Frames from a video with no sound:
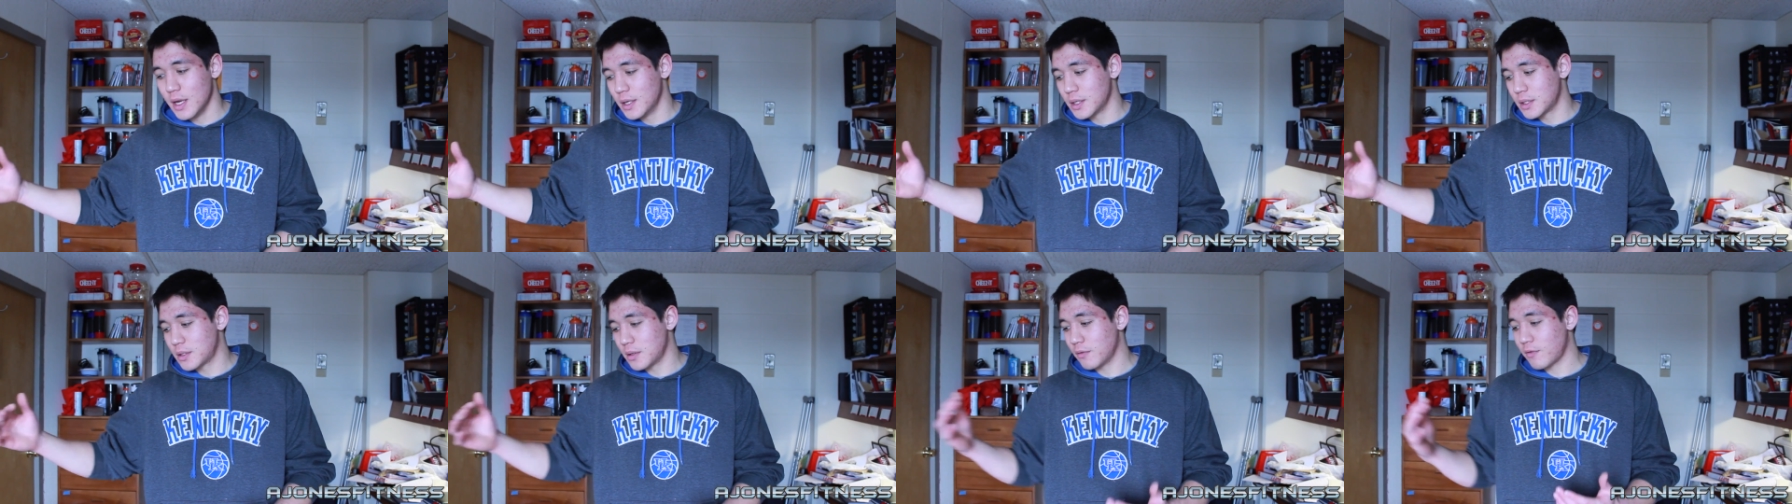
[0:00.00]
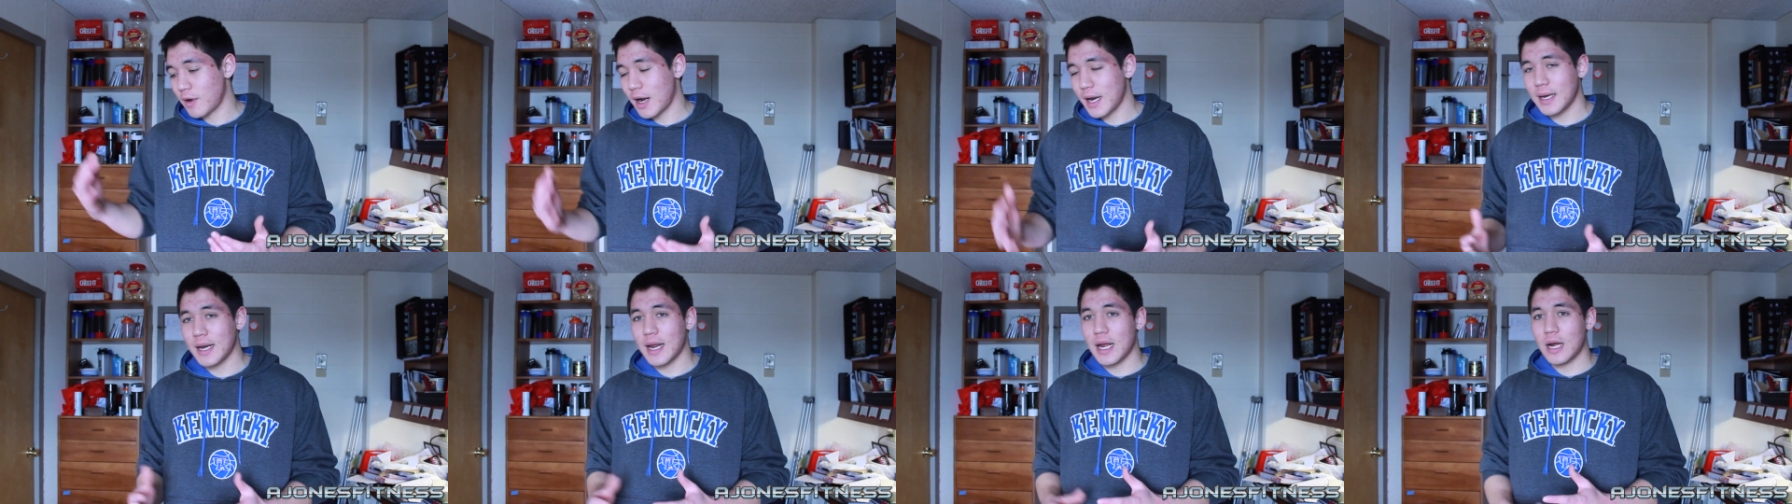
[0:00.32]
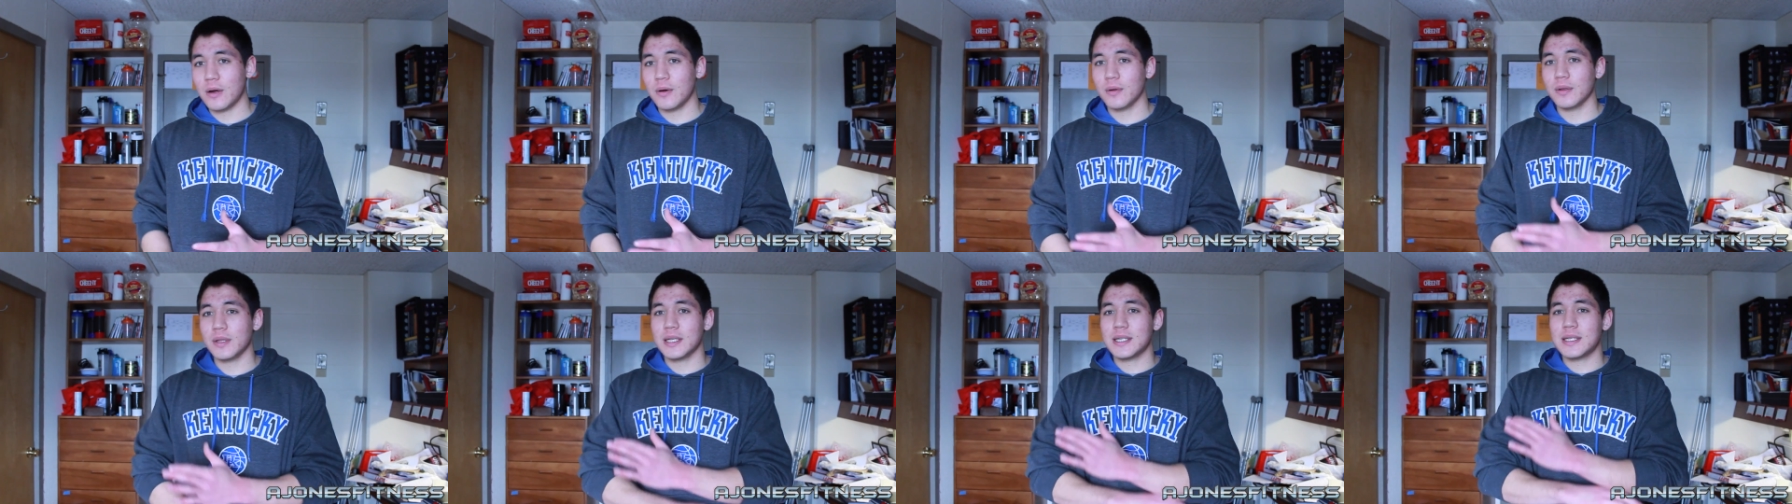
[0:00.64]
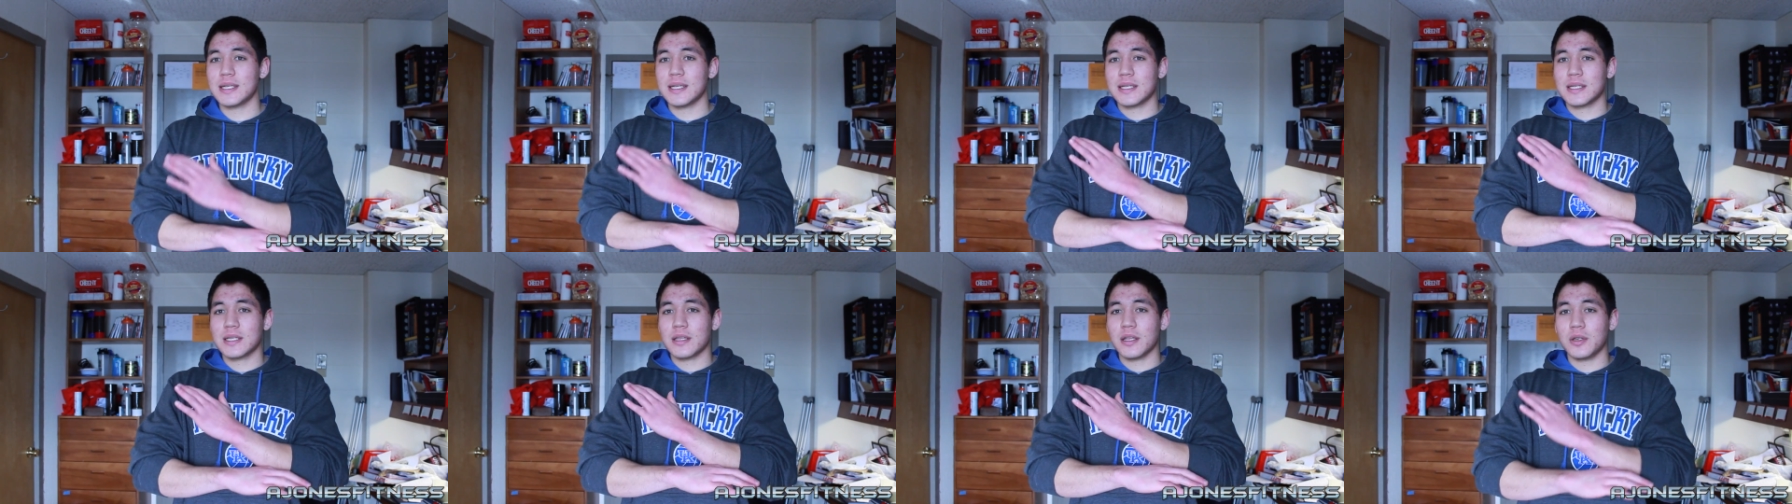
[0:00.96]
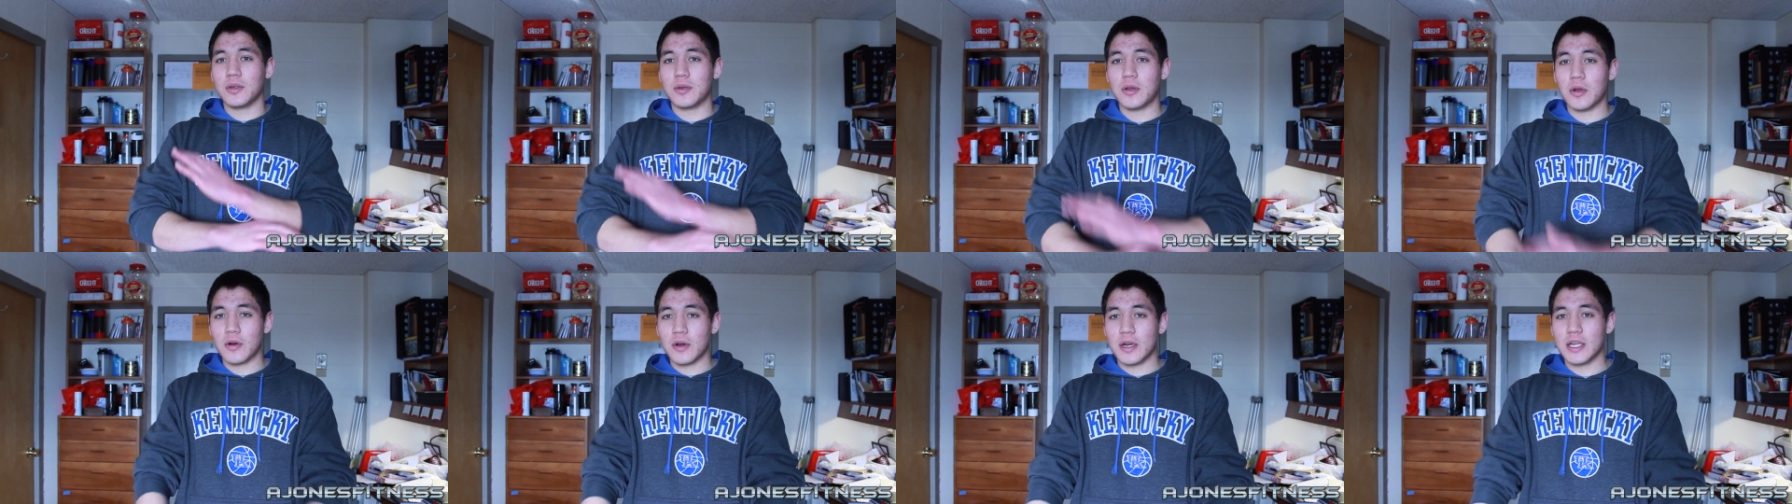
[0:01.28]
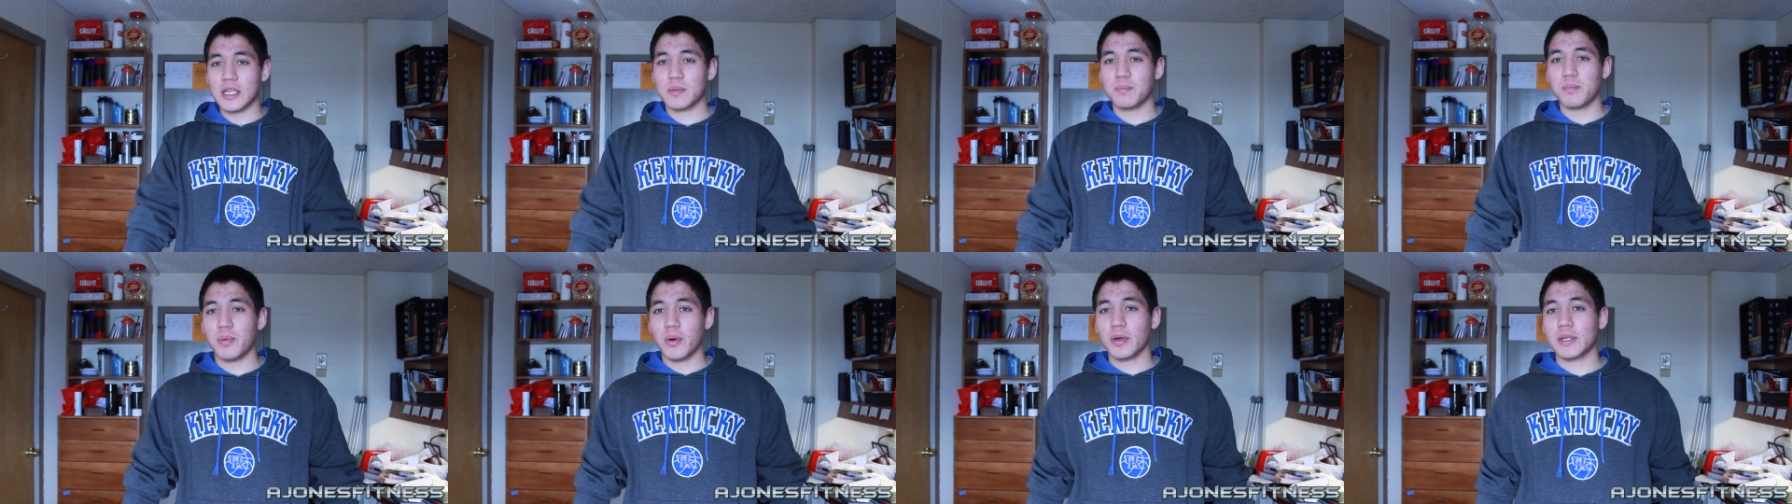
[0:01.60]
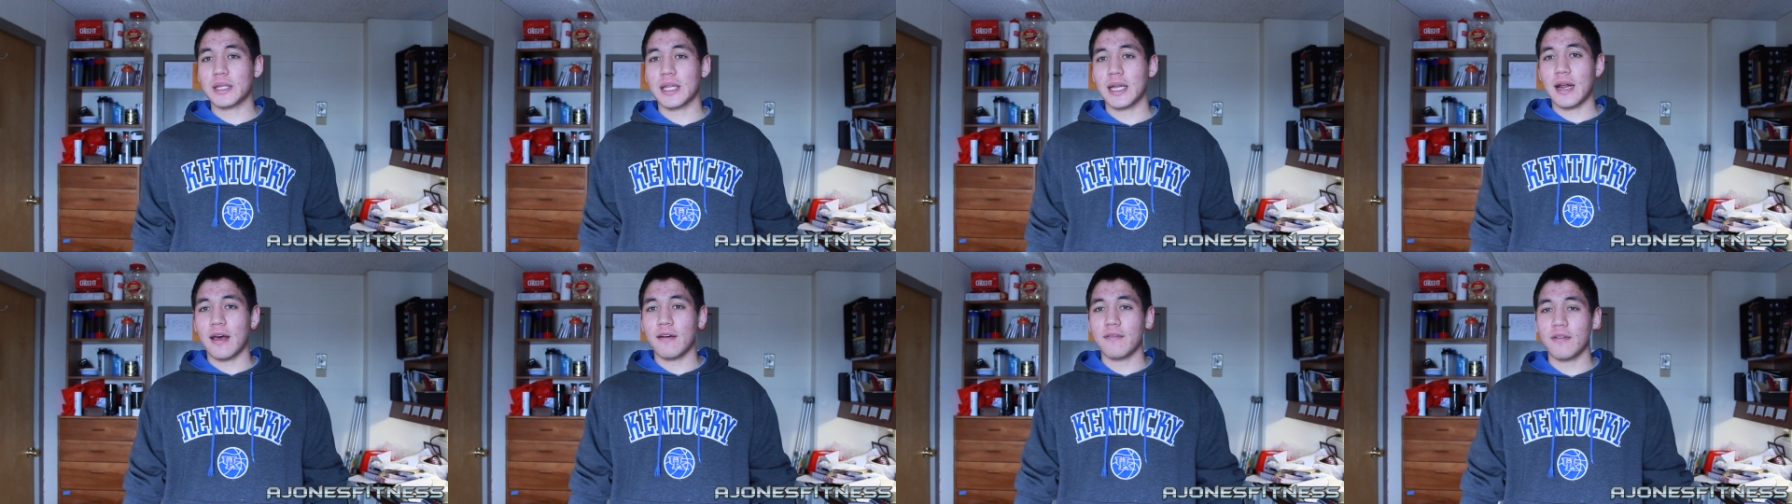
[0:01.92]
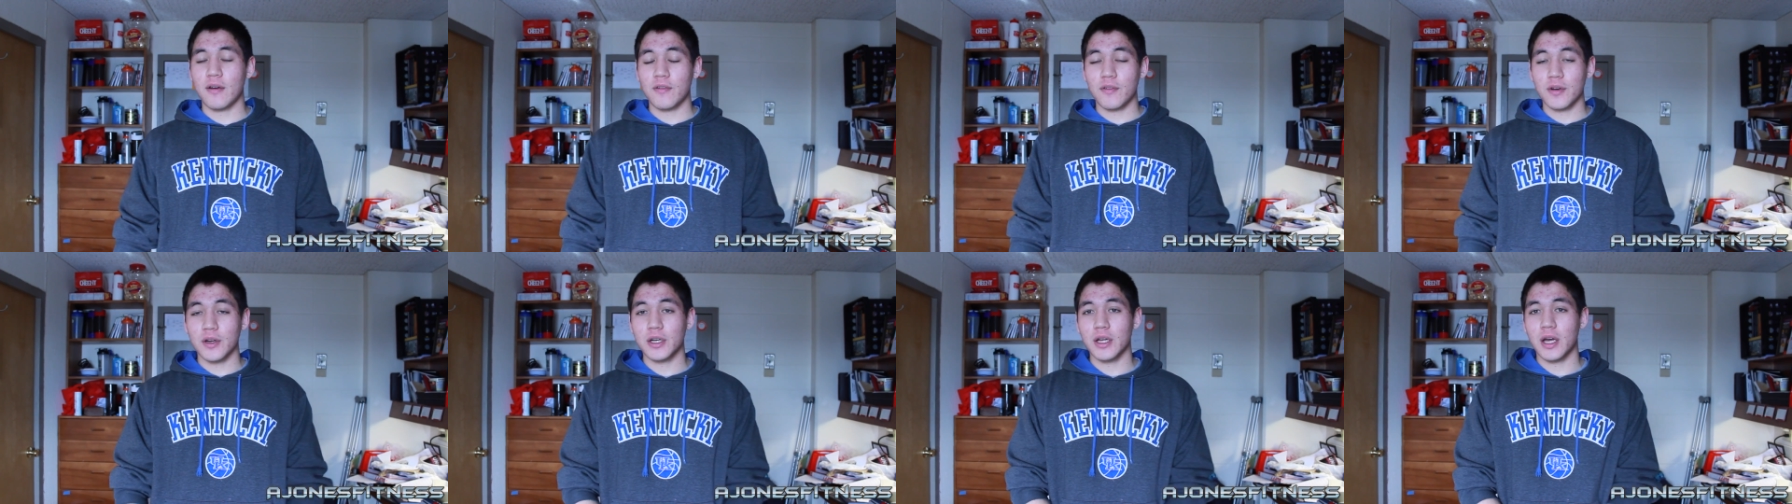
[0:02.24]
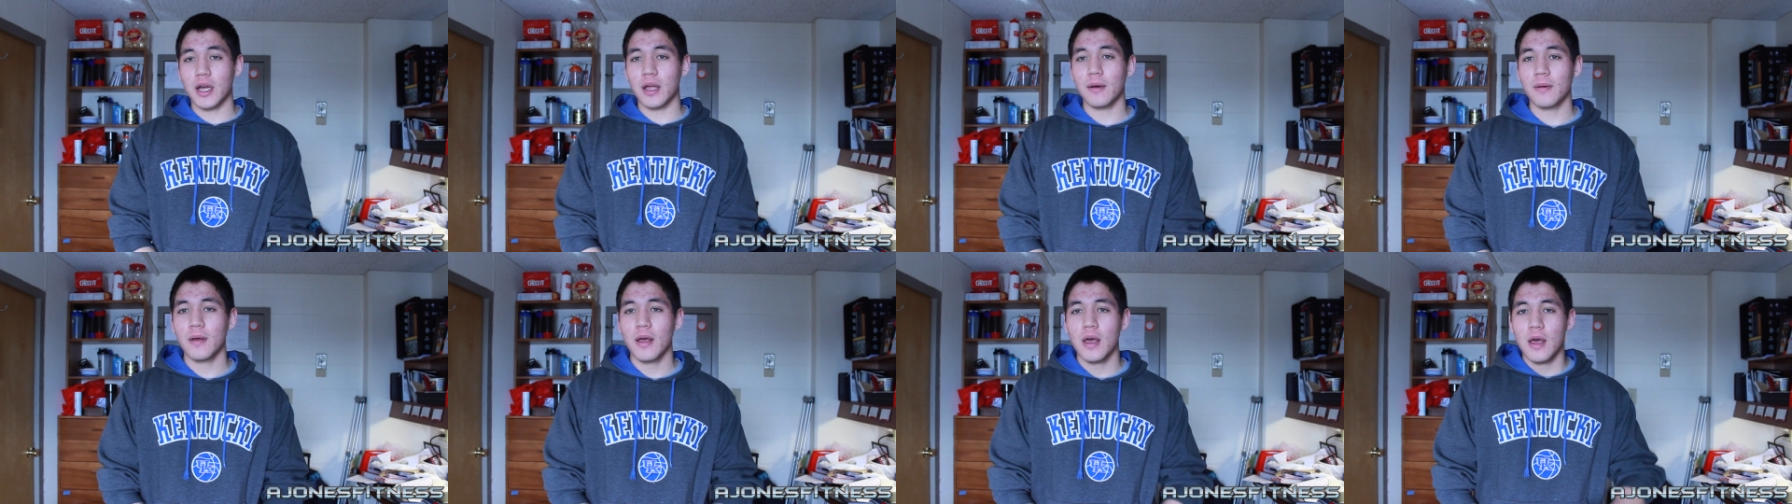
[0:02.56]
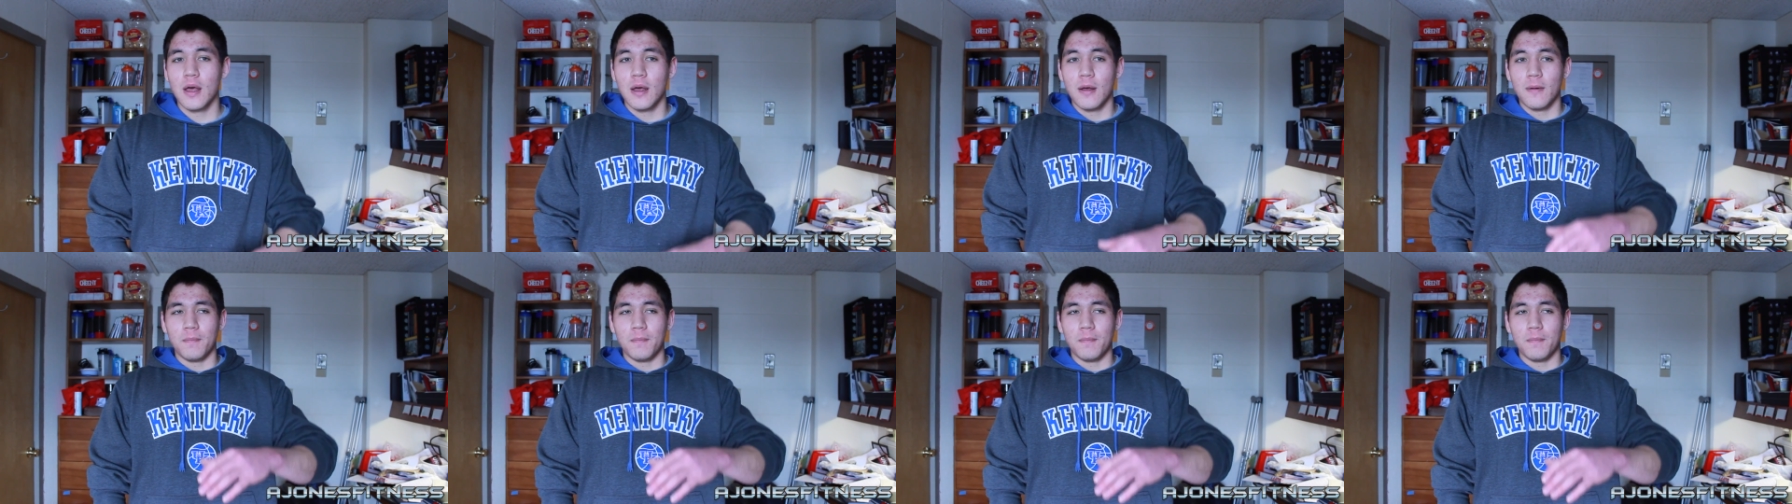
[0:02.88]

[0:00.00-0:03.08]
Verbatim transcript: So right now, this is the dirtiest bulk that I've ever done.